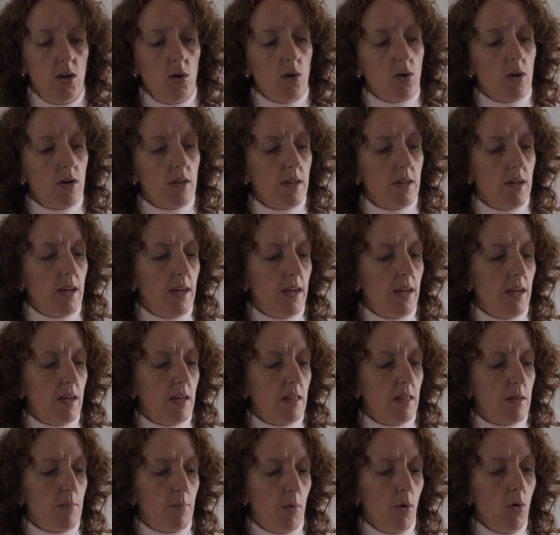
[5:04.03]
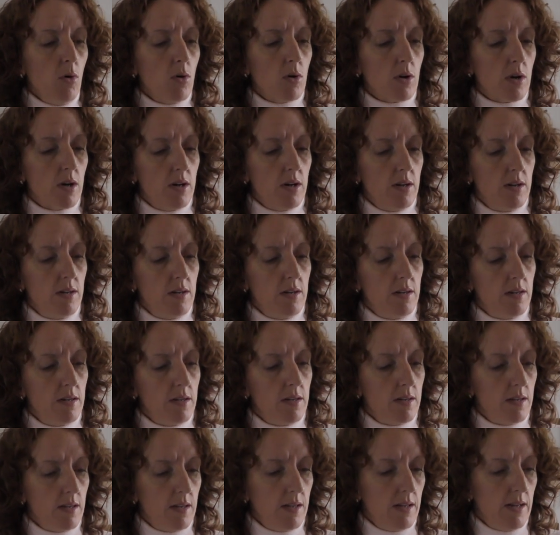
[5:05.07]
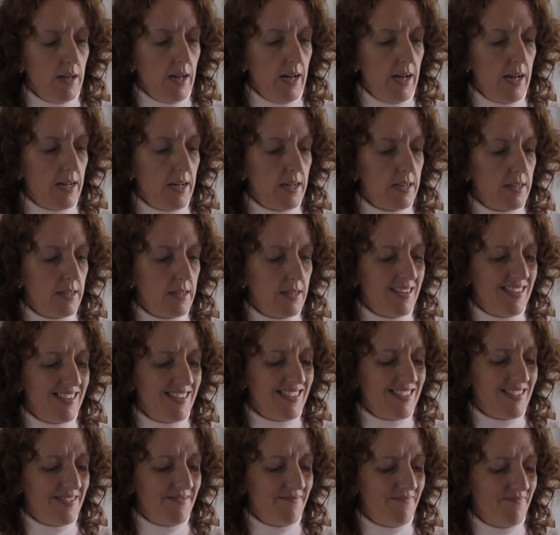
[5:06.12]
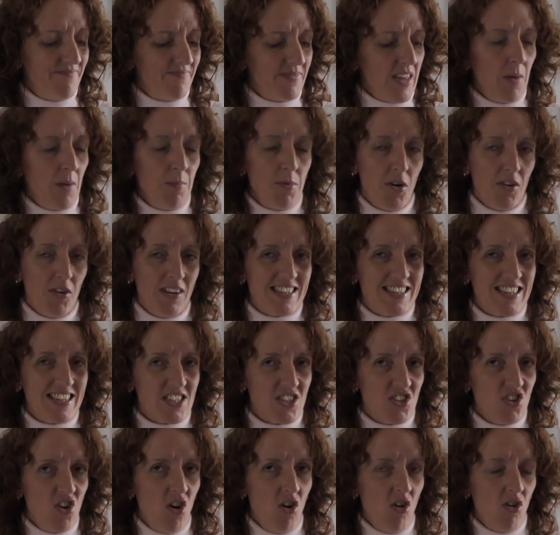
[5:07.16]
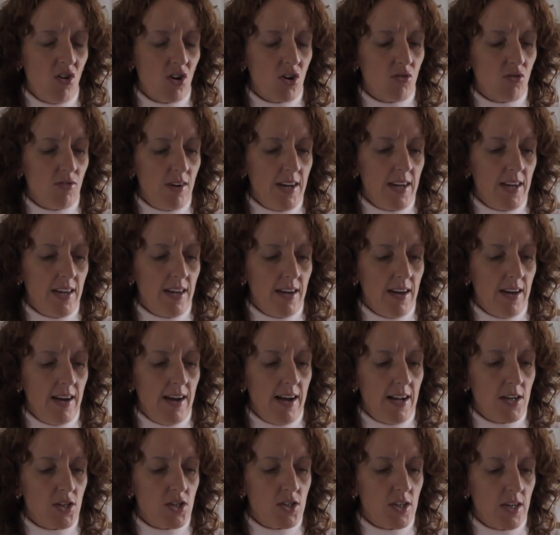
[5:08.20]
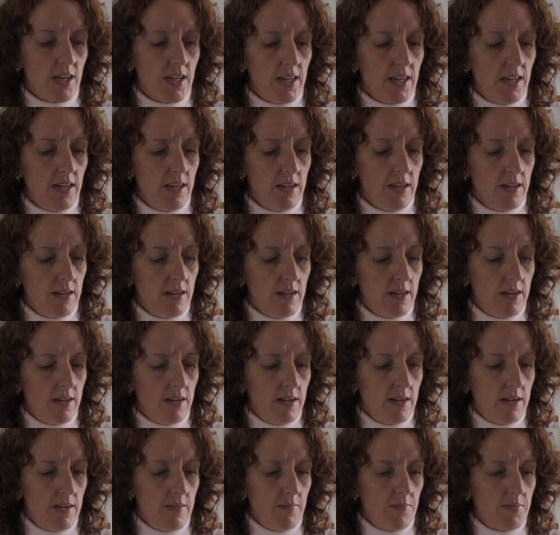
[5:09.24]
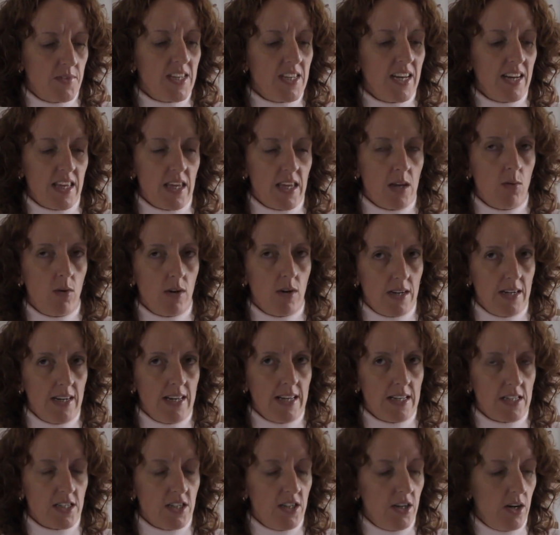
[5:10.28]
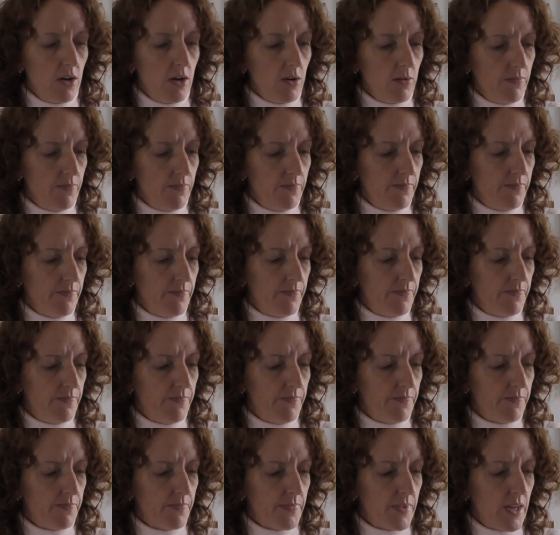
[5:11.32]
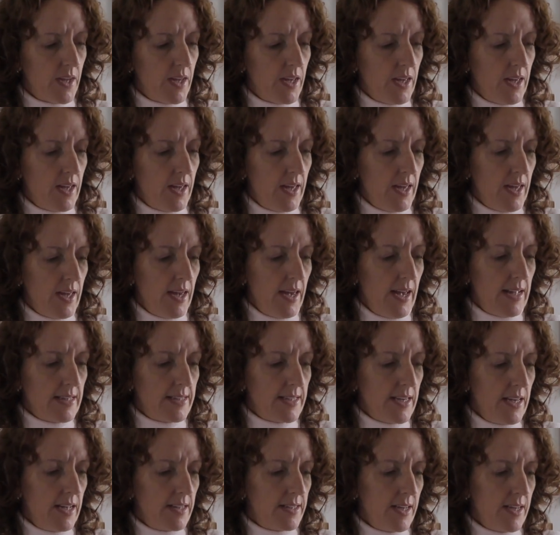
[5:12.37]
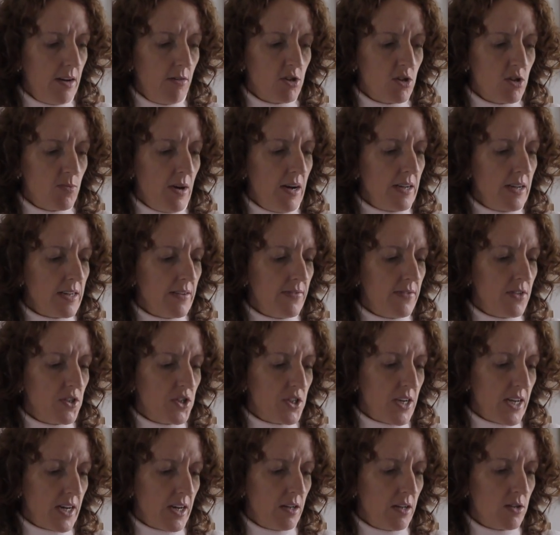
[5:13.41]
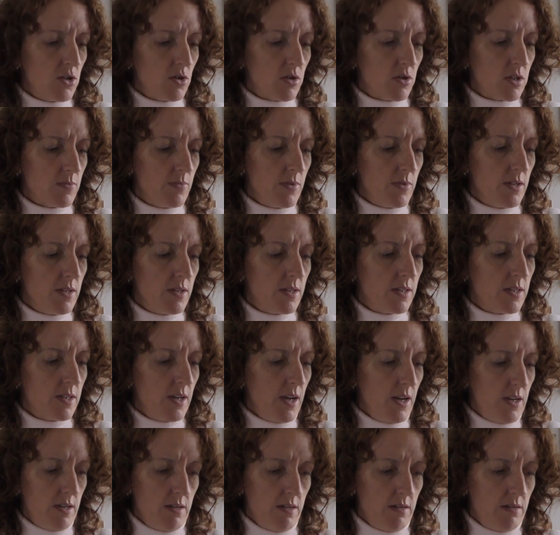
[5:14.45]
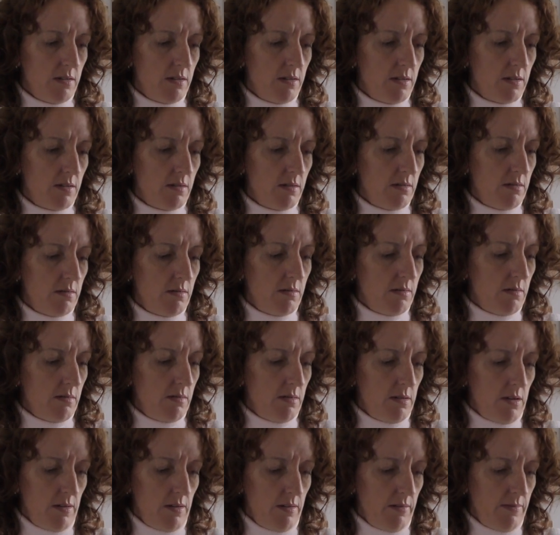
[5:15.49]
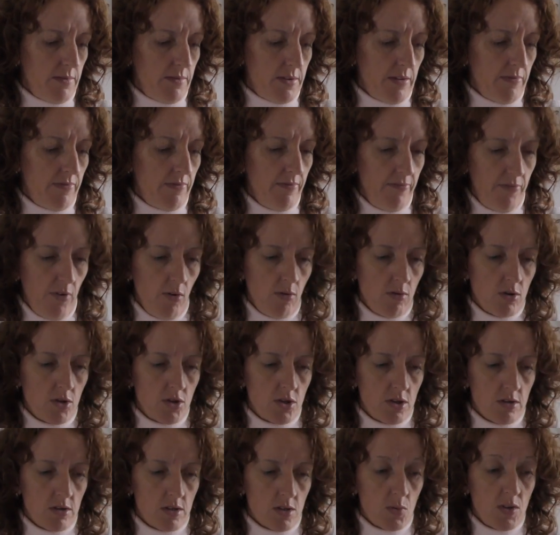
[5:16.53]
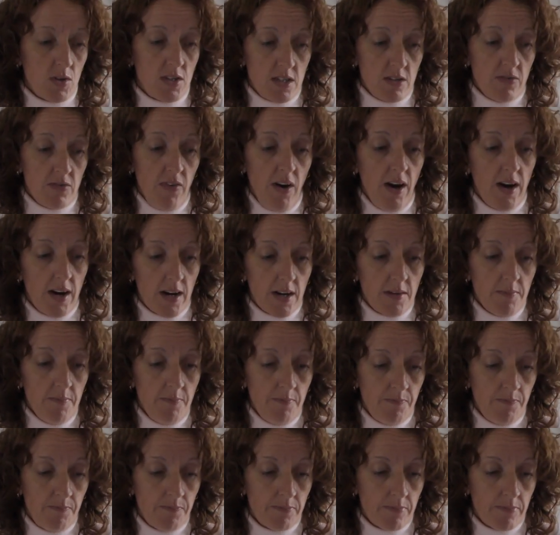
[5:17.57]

look at the book And I'll be honest, it's not great at actually telling you what you need to know. It tells you about different channel adjustments and different functions, which is fine